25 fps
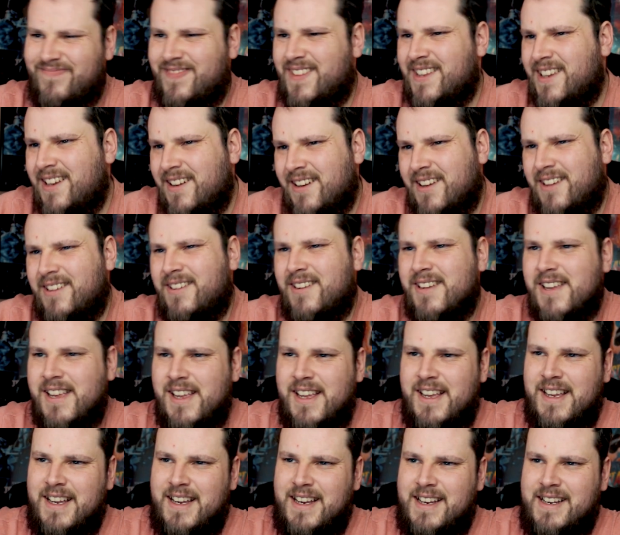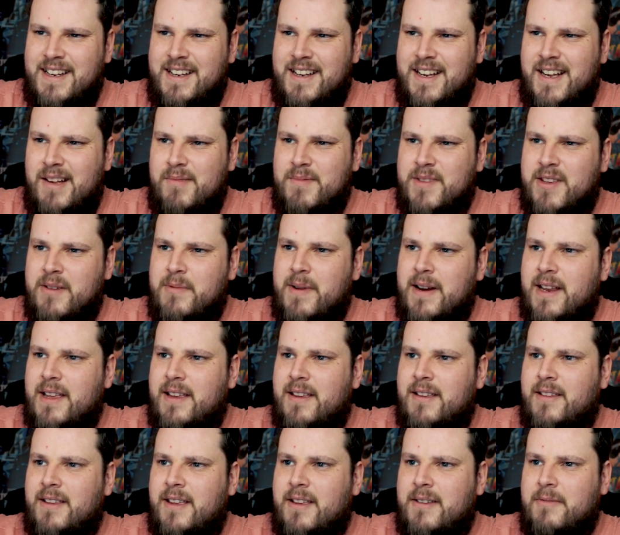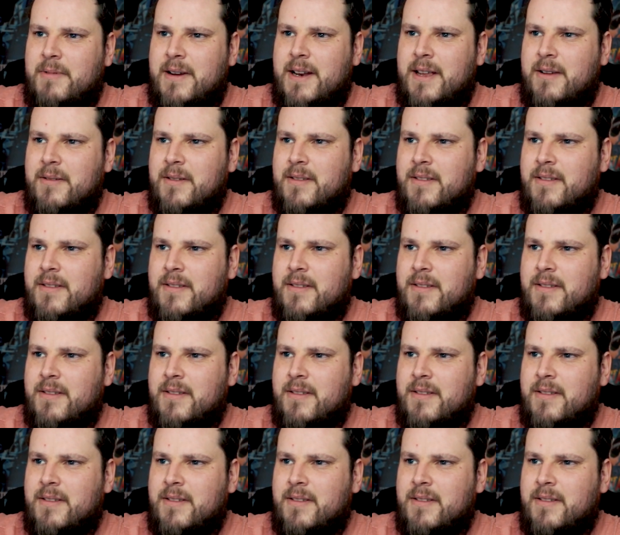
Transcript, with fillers: you know, um, so when he, when he